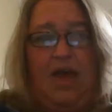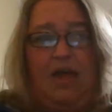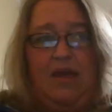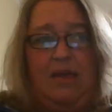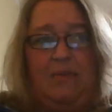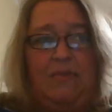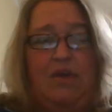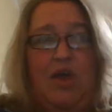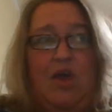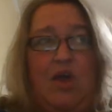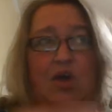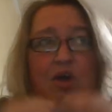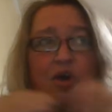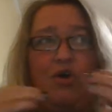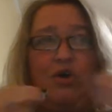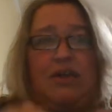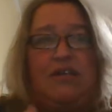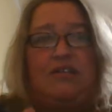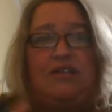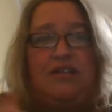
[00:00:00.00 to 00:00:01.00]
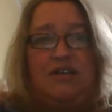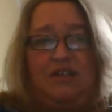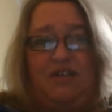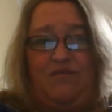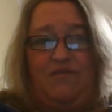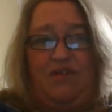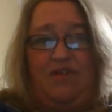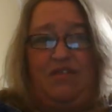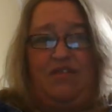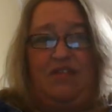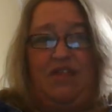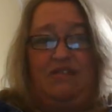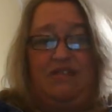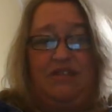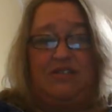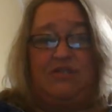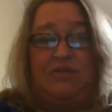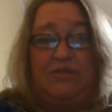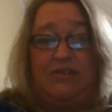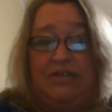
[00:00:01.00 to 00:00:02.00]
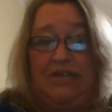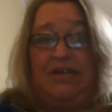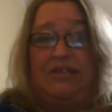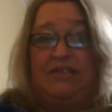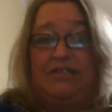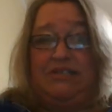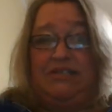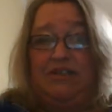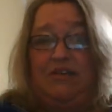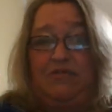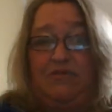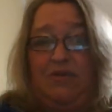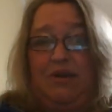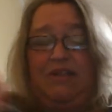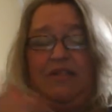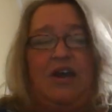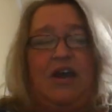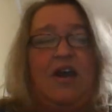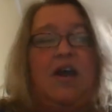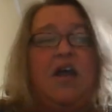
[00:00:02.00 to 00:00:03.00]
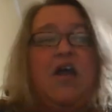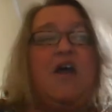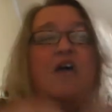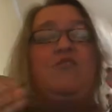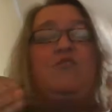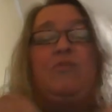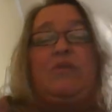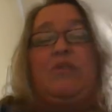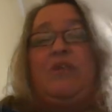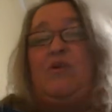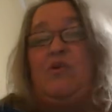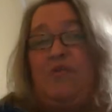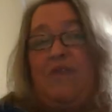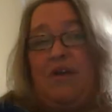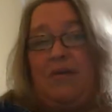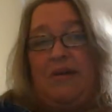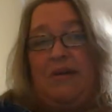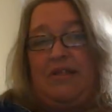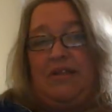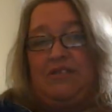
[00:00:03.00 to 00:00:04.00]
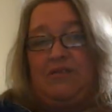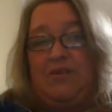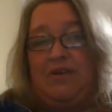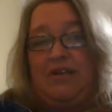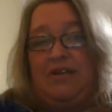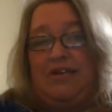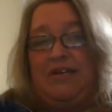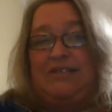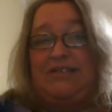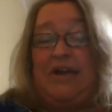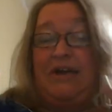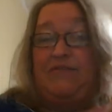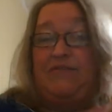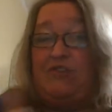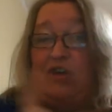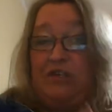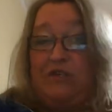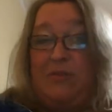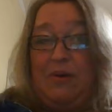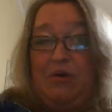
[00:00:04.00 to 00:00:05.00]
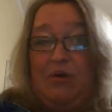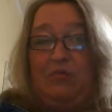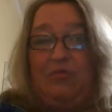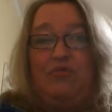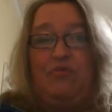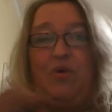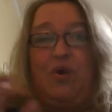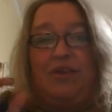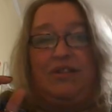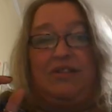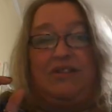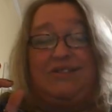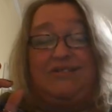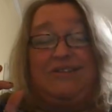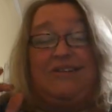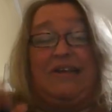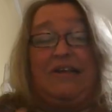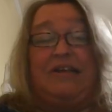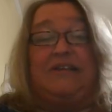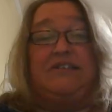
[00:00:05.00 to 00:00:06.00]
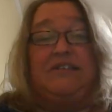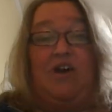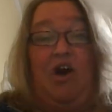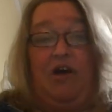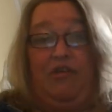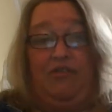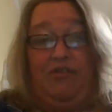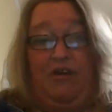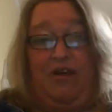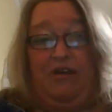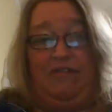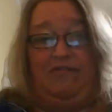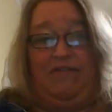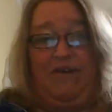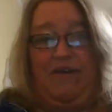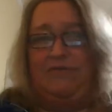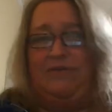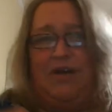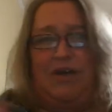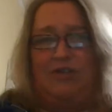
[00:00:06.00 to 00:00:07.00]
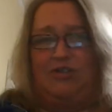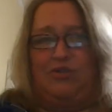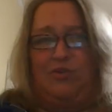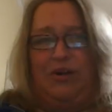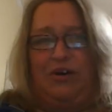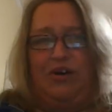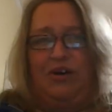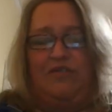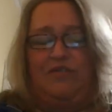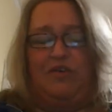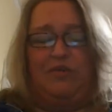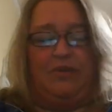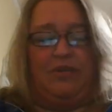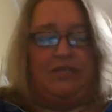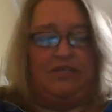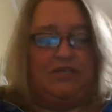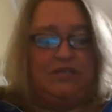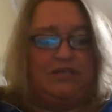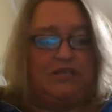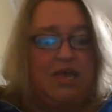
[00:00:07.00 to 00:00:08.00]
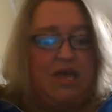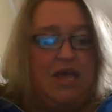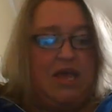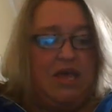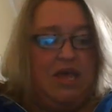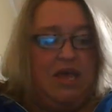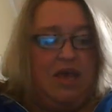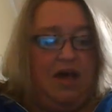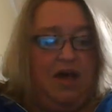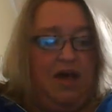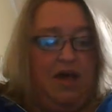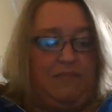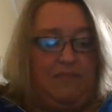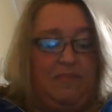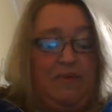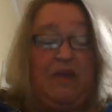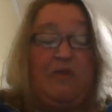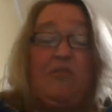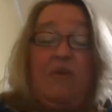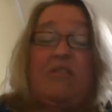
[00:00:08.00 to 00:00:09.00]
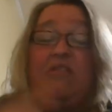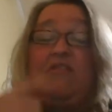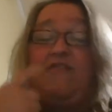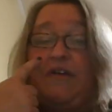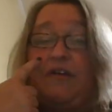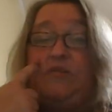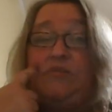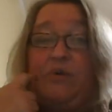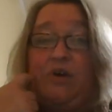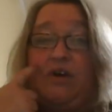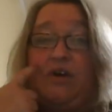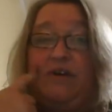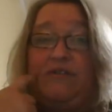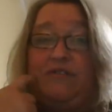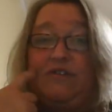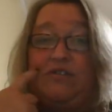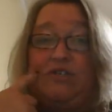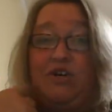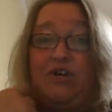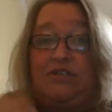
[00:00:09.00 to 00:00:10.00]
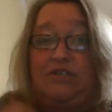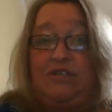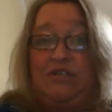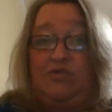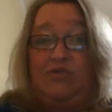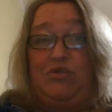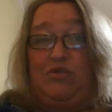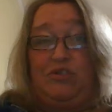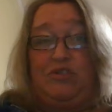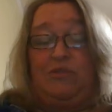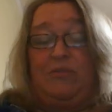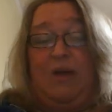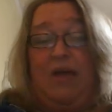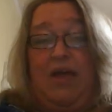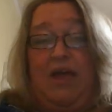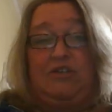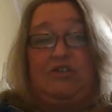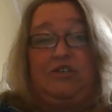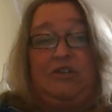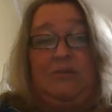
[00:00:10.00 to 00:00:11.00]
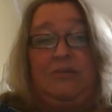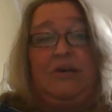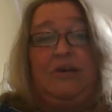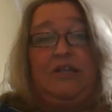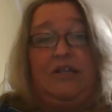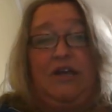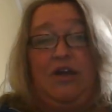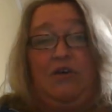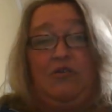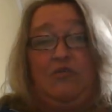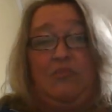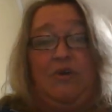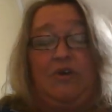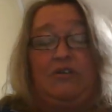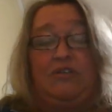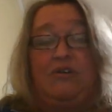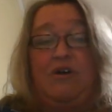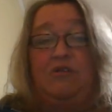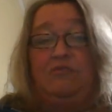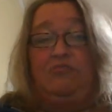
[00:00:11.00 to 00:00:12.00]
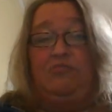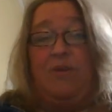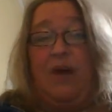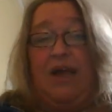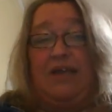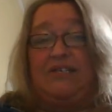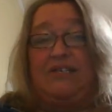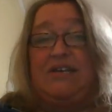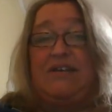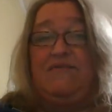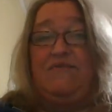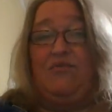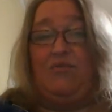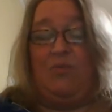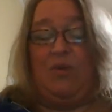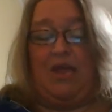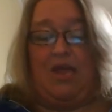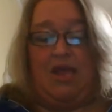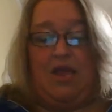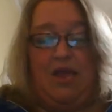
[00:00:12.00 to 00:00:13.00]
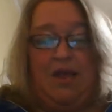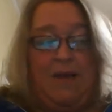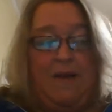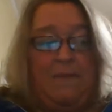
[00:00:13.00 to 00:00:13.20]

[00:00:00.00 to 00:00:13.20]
I am crazy in love with, and this one lands itself right there. The really cool thing about this one is I've talked about her before. This is an indie author I found on Twitter of all places. But I read the final book of the Starseed Trilogy by Ashley McLeod. The book is called Rising of Three.